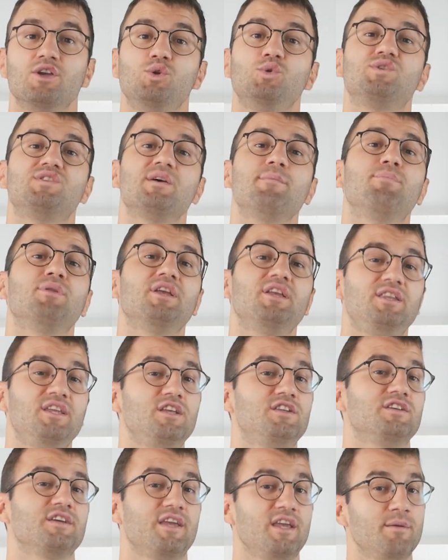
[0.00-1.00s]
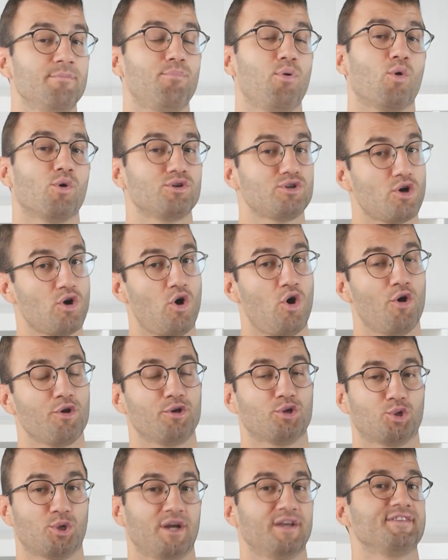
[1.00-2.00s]
you simply need to import all
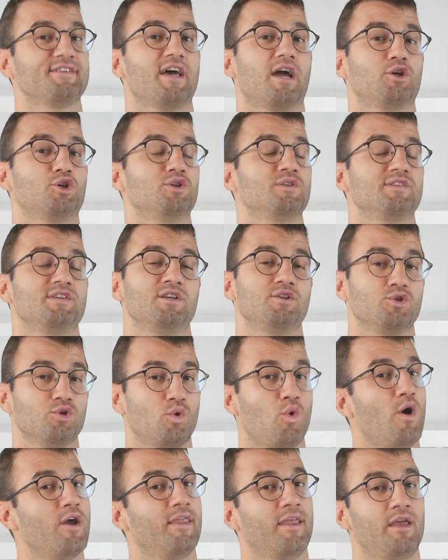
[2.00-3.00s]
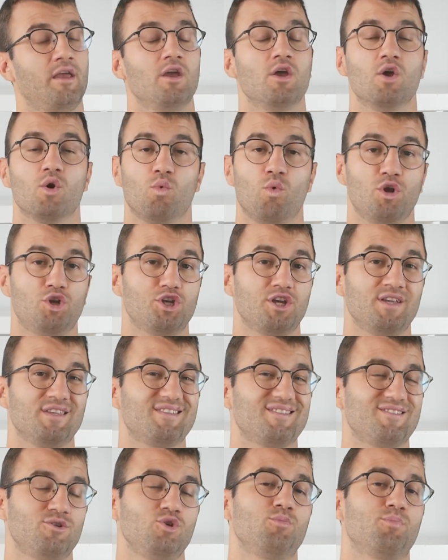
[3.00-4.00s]
your transactions into Koinly, which
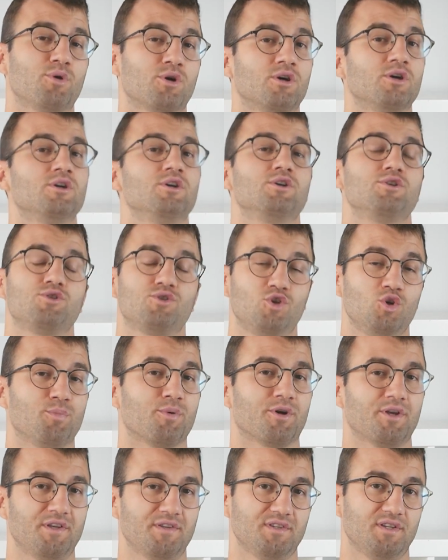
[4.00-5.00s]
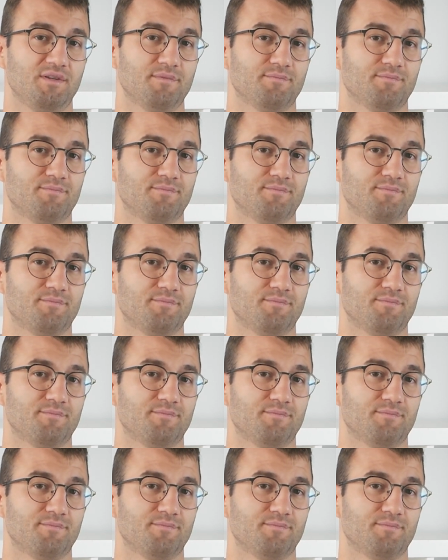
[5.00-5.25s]
is super, super easy.